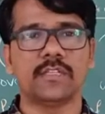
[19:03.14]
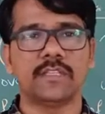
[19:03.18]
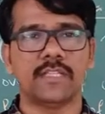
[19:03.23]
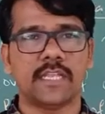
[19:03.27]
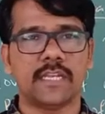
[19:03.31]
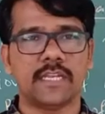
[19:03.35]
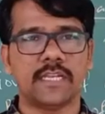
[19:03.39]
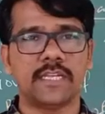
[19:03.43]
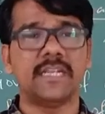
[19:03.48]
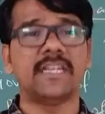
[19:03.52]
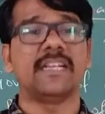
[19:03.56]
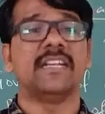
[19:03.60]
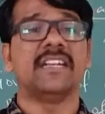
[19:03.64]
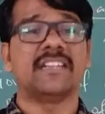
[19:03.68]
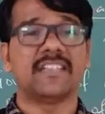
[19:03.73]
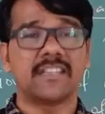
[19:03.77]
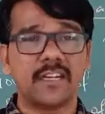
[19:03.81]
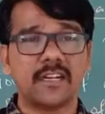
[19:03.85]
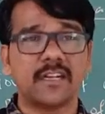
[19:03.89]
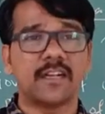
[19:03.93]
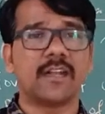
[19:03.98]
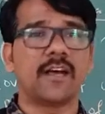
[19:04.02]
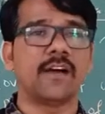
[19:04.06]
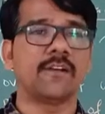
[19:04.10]
they need
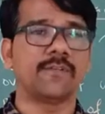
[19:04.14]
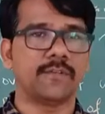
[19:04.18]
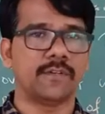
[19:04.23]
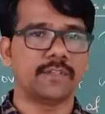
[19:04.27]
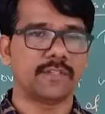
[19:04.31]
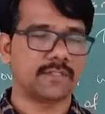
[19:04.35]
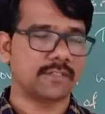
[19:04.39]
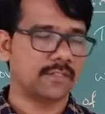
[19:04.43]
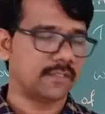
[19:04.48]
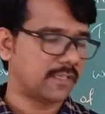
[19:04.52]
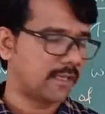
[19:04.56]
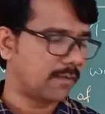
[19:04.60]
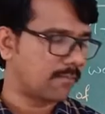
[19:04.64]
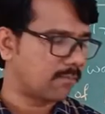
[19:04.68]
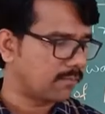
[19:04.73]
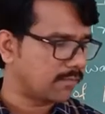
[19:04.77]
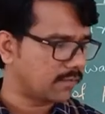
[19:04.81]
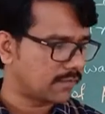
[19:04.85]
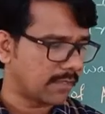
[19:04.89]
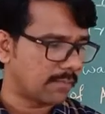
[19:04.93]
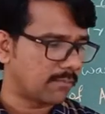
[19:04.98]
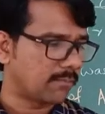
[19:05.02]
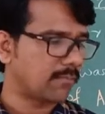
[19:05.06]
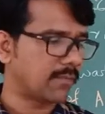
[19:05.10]
little of us.
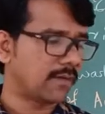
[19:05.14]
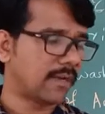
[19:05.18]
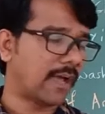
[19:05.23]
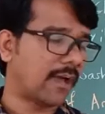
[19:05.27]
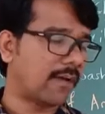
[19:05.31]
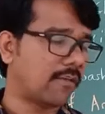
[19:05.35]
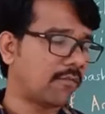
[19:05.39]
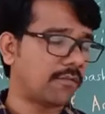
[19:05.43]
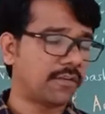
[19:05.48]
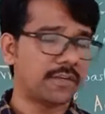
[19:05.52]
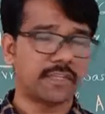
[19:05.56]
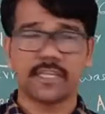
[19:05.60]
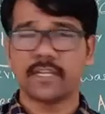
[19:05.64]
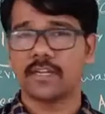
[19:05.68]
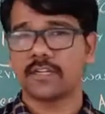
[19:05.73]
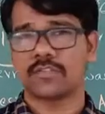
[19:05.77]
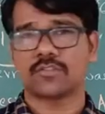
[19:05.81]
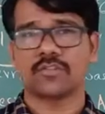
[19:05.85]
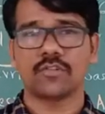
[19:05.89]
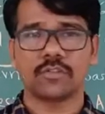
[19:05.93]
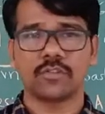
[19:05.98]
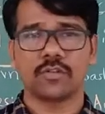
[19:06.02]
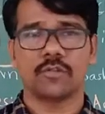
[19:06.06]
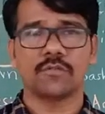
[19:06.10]
Nam navrige
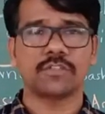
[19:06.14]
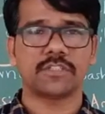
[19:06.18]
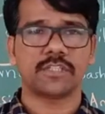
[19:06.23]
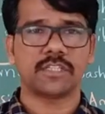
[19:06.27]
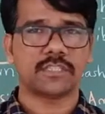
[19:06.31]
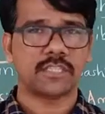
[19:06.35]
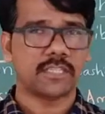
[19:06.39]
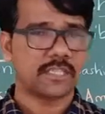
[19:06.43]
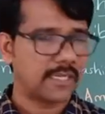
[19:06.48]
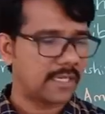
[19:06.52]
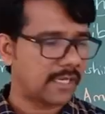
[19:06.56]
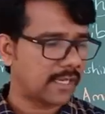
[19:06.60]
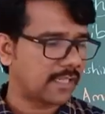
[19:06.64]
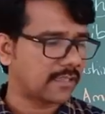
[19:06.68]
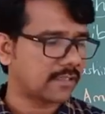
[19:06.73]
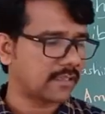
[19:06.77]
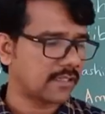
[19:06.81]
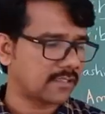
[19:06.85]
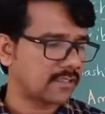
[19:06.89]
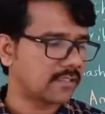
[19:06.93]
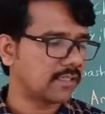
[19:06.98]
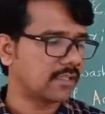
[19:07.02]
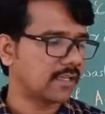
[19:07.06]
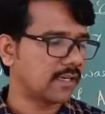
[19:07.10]
astond avashyakate illa
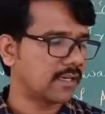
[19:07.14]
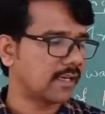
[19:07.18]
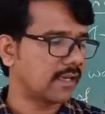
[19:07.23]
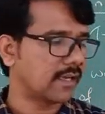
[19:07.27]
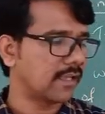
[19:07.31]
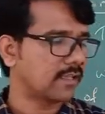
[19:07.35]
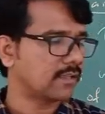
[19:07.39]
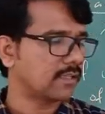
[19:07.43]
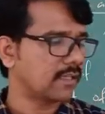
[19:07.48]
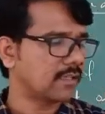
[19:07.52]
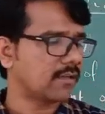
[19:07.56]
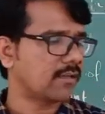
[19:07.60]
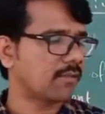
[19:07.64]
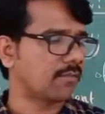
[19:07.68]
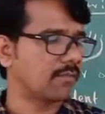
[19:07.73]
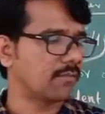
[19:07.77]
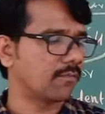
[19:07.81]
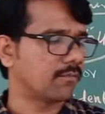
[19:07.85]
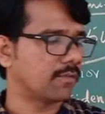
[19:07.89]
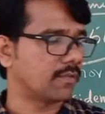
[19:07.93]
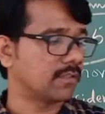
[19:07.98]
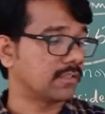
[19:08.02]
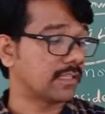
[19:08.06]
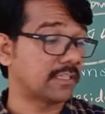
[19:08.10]
ant anustade nanage antanu
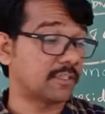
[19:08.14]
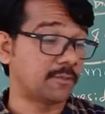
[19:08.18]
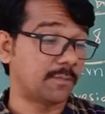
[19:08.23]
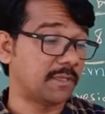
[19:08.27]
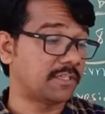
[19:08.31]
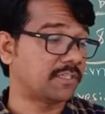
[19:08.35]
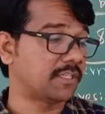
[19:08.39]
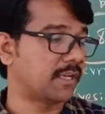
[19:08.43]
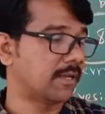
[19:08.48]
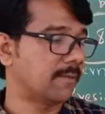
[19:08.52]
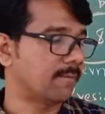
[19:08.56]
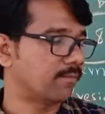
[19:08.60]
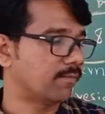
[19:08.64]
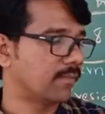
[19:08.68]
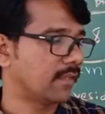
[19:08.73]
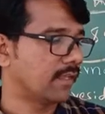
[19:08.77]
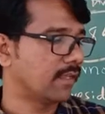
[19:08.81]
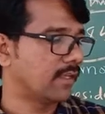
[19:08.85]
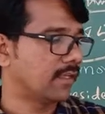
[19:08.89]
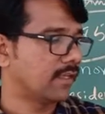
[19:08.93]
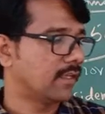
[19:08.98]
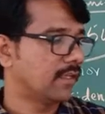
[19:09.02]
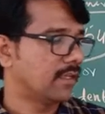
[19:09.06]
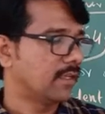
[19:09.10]
tan speech alli.
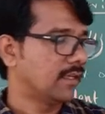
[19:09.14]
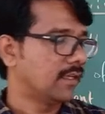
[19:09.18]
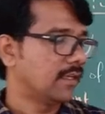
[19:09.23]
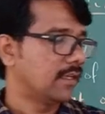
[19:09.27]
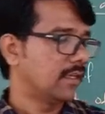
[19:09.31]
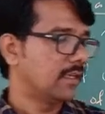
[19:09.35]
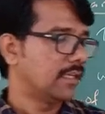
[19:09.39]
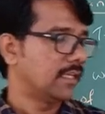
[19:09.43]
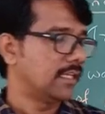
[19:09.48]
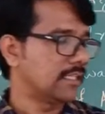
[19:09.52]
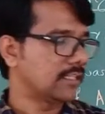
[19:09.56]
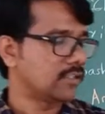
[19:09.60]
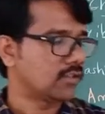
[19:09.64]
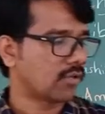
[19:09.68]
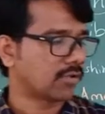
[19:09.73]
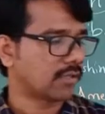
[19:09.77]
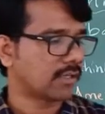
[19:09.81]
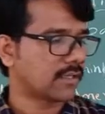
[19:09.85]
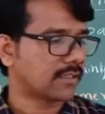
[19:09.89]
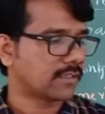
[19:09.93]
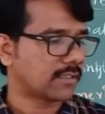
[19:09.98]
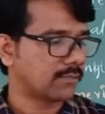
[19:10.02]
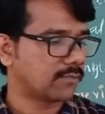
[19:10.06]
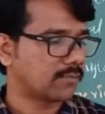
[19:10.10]
He is
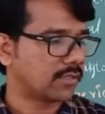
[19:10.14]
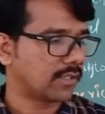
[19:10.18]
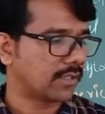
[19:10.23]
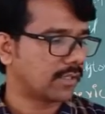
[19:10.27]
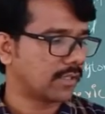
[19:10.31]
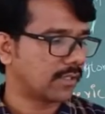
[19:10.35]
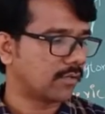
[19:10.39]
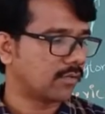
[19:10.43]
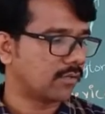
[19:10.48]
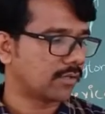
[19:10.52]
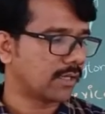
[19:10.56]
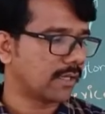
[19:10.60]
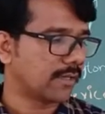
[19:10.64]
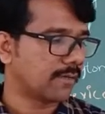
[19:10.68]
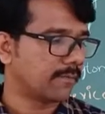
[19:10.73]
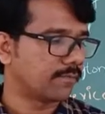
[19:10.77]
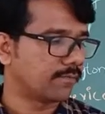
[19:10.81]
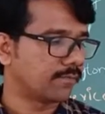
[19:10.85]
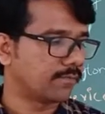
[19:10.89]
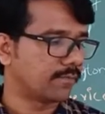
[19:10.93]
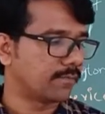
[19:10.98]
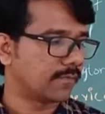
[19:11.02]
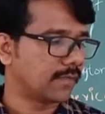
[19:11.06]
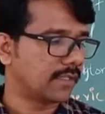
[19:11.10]
talking something, okay,
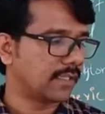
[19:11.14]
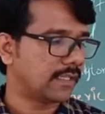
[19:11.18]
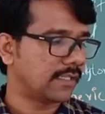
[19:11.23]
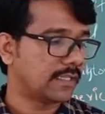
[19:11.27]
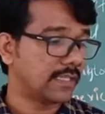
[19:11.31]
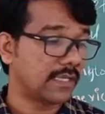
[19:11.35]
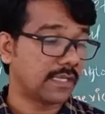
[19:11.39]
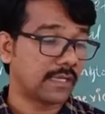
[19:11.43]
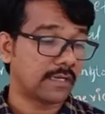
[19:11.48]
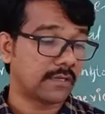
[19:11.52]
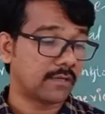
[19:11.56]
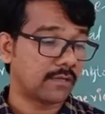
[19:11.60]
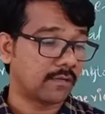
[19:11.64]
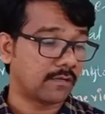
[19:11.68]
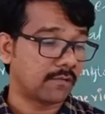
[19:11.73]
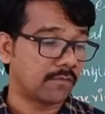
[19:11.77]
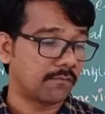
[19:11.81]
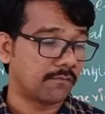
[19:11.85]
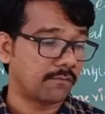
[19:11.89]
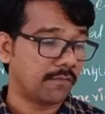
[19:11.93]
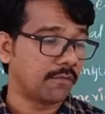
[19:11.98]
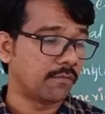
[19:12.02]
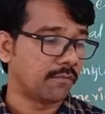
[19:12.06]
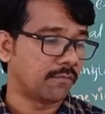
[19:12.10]
their
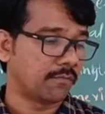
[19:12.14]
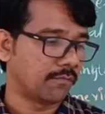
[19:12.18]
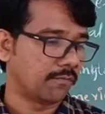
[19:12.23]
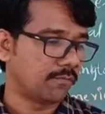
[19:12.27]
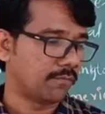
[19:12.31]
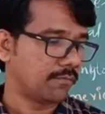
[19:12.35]
view.